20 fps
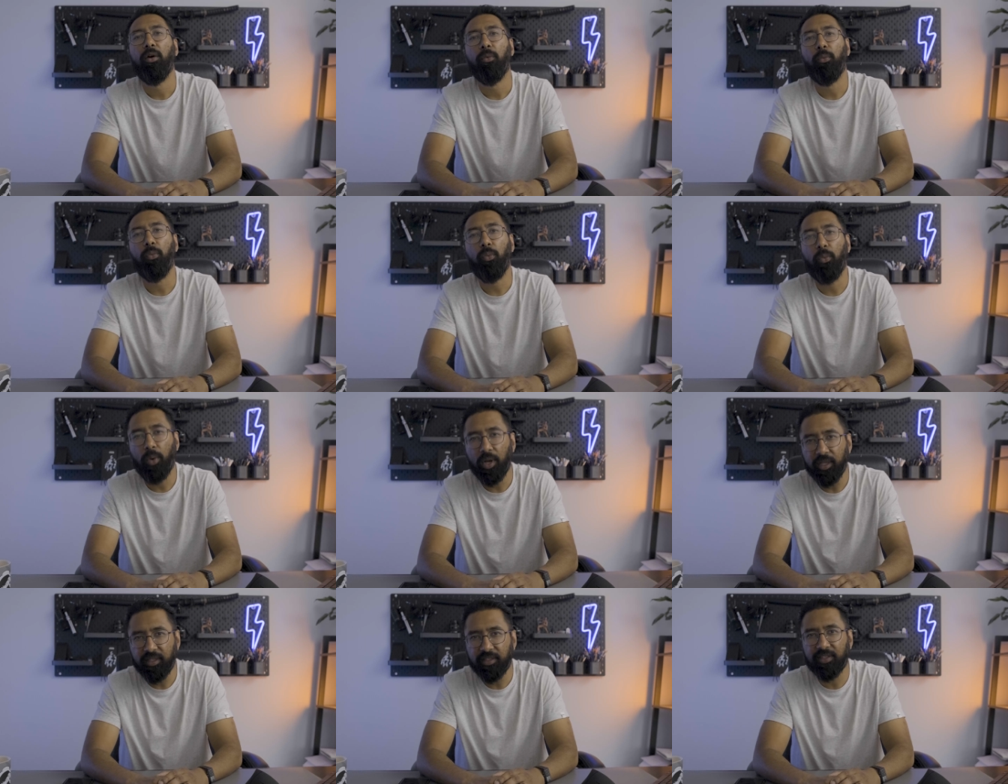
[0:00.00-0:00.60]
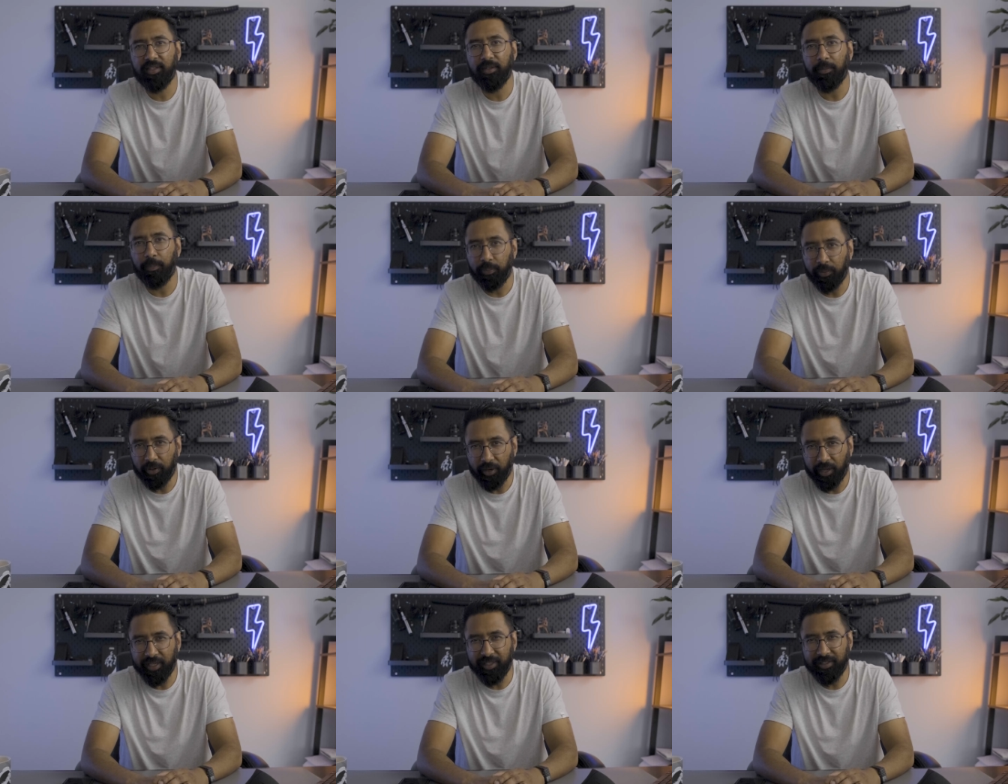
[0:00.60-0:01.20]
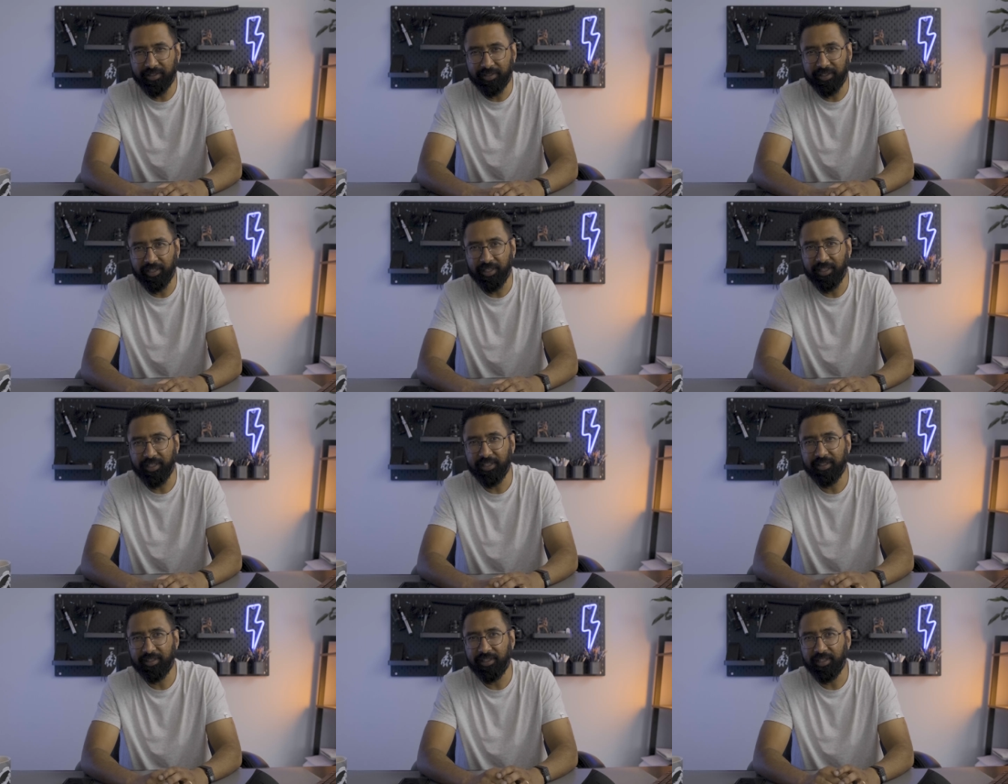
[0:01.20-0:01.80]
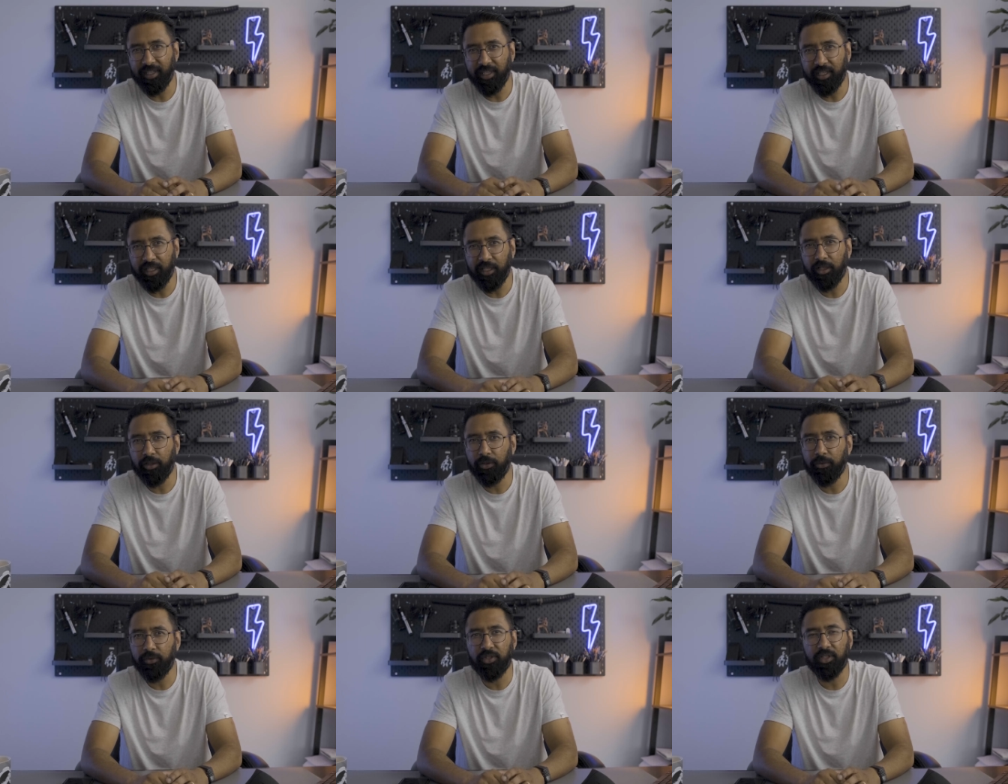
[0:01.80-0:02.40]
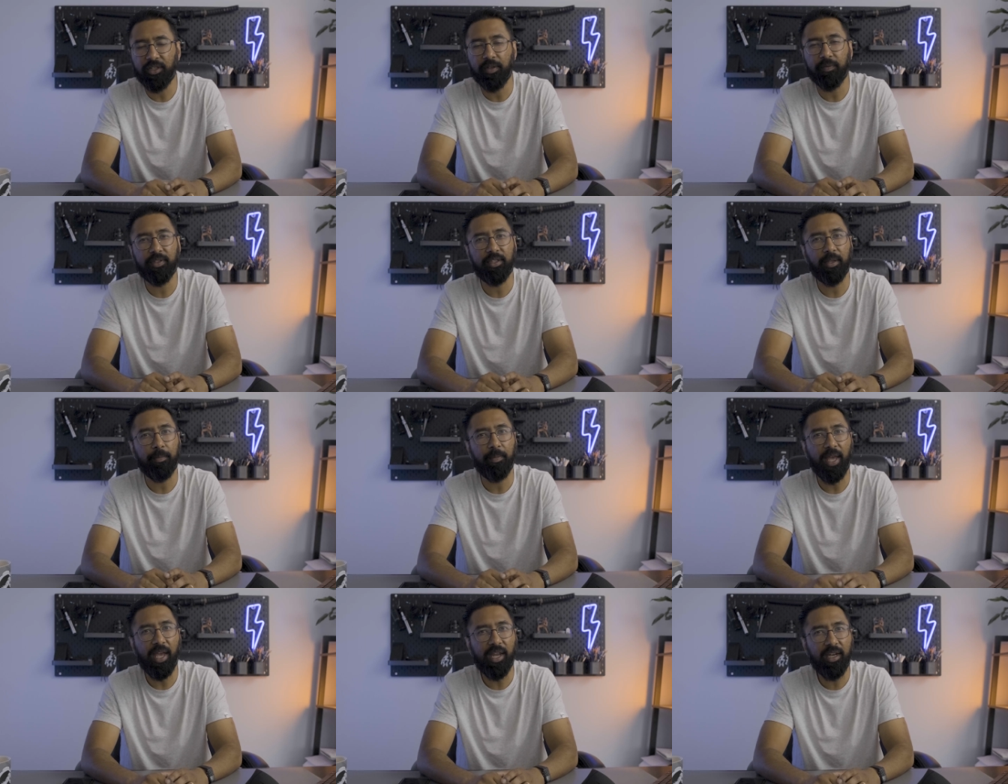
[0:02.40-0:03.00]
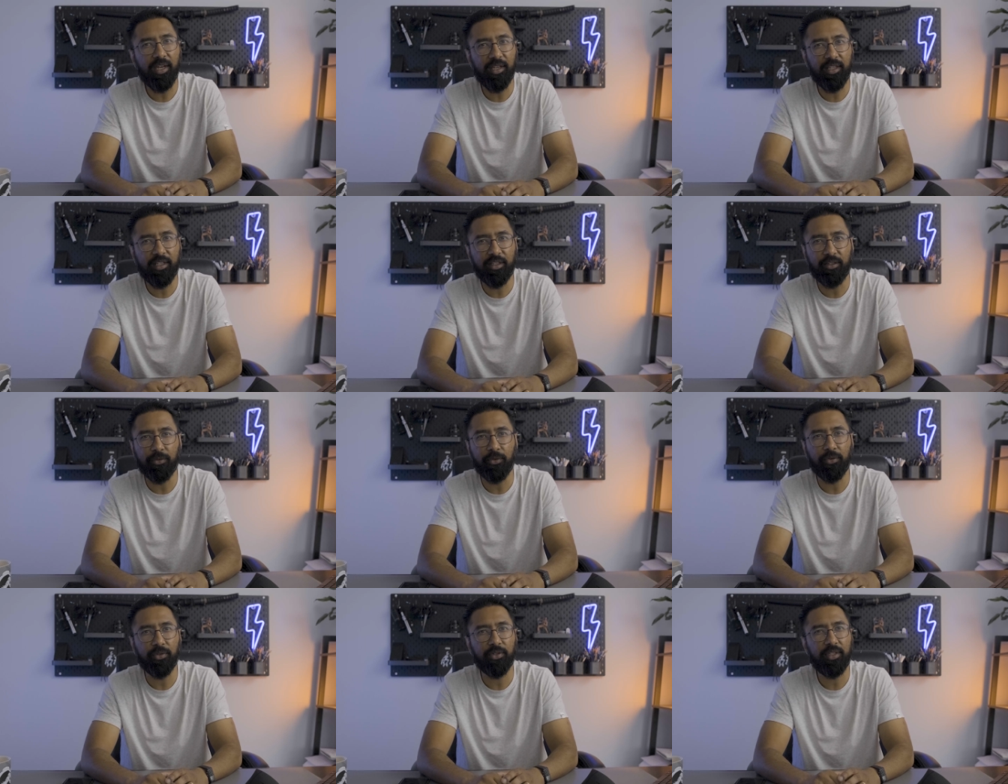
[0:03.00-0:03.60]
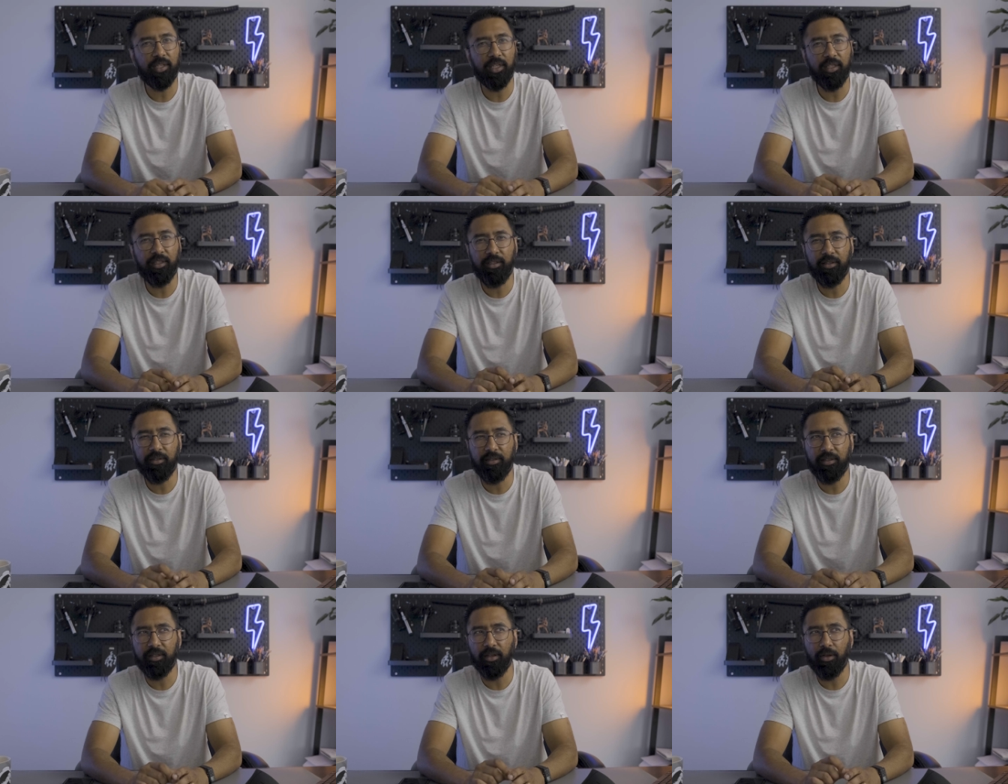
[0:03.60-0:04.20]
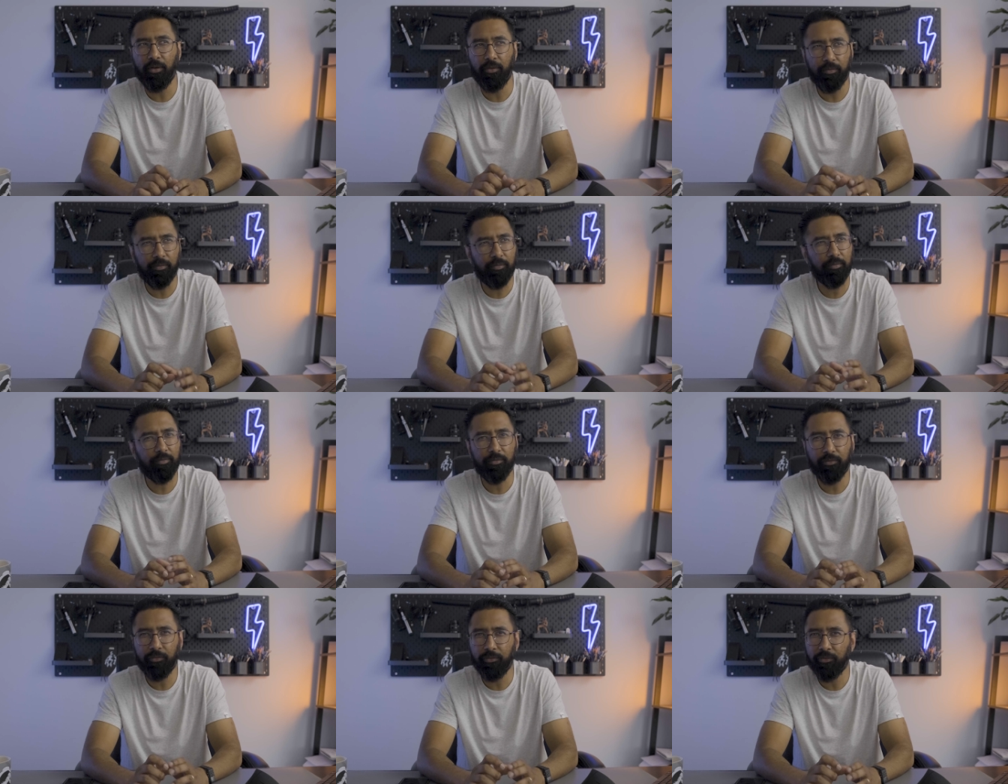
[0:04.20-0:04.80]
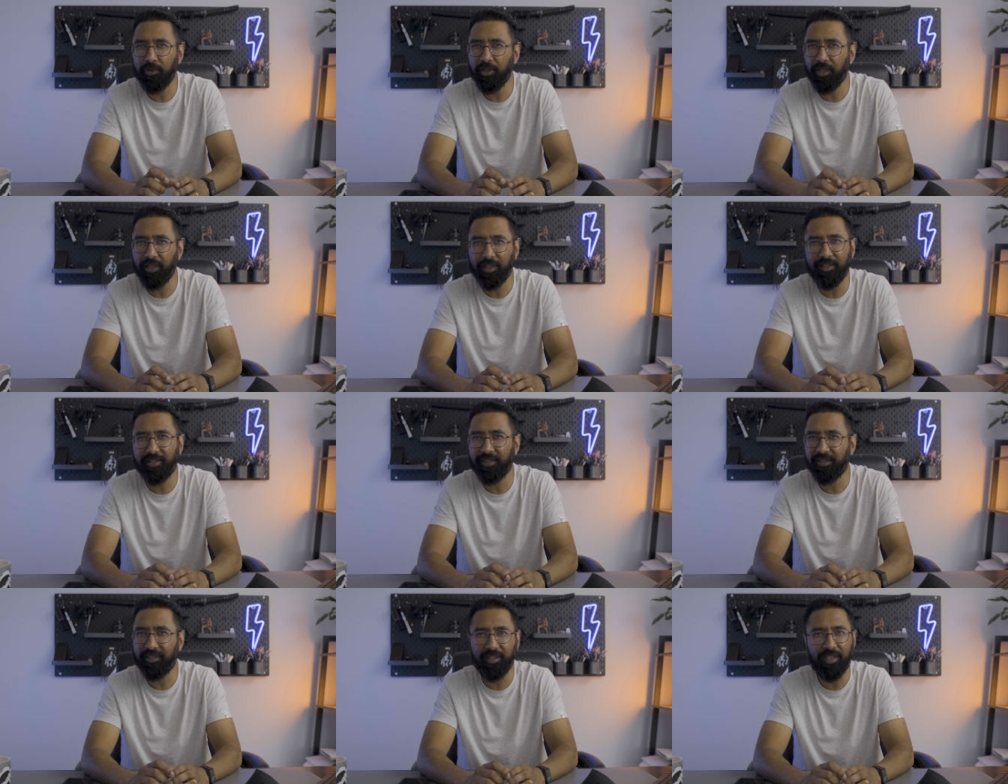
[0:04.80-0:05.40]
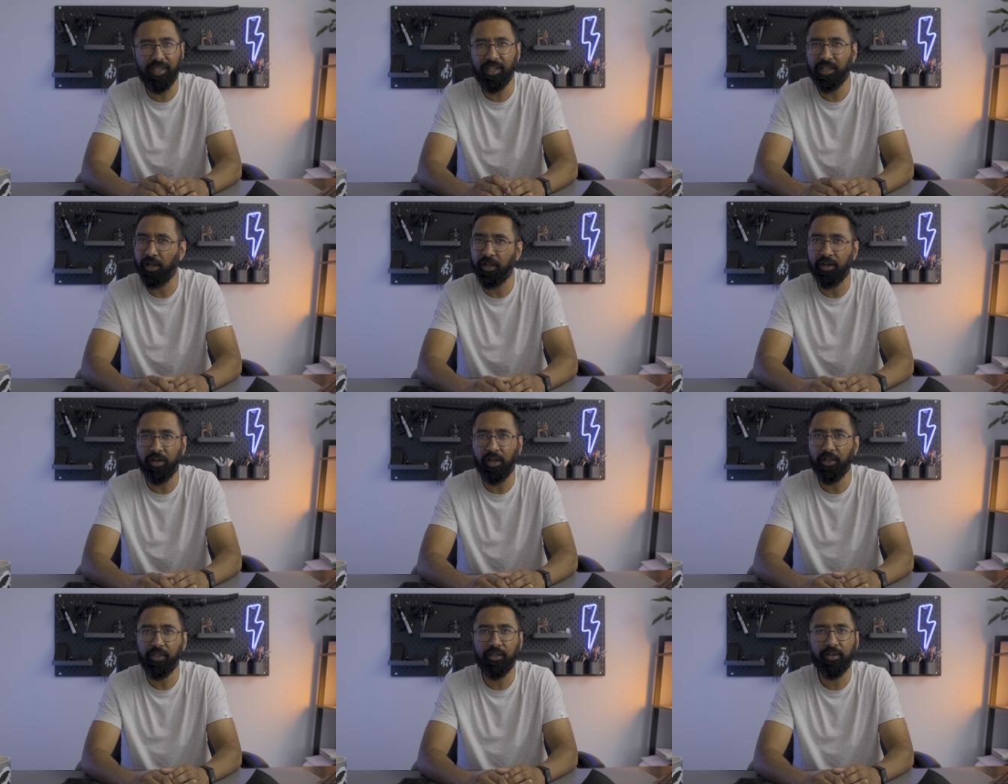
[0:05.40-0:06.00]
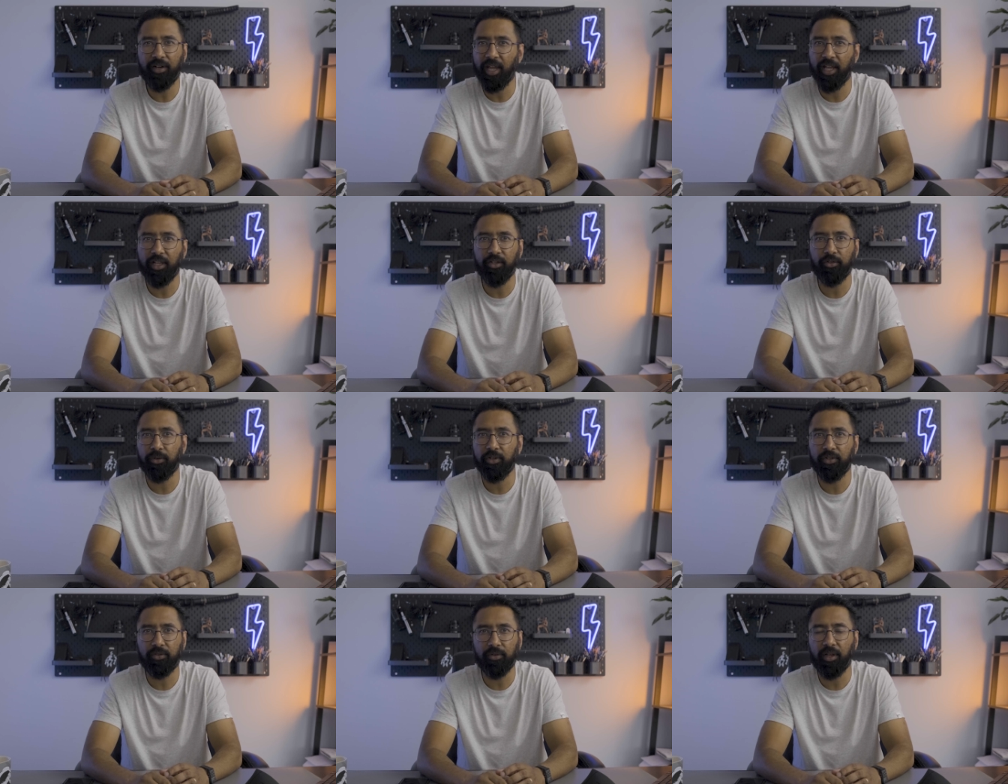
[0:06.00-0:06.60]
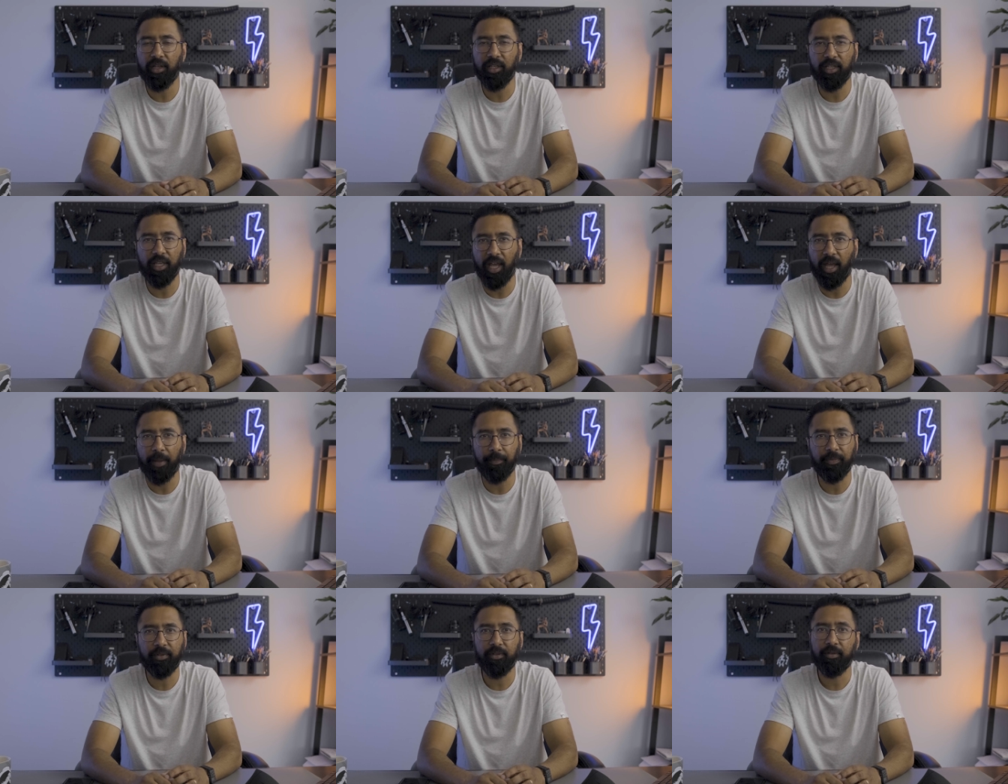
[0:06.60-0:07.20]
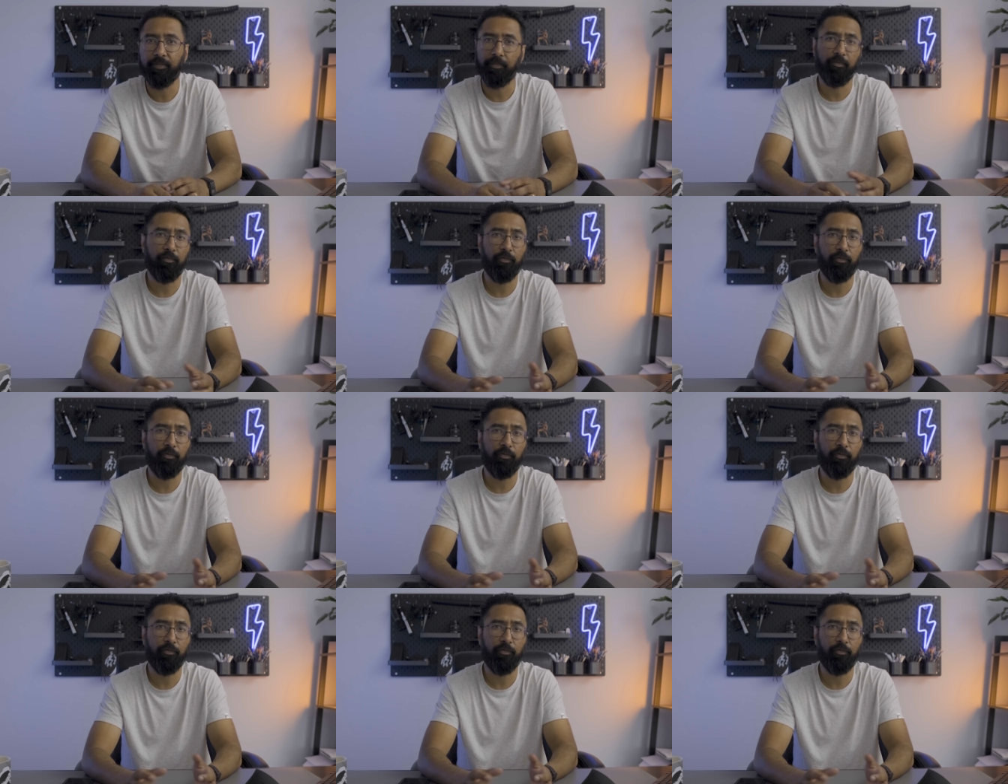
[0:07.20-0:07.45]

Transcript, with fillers: What's surprising is the inclusion of some editing tools that you don't really see on other Android drawing apps.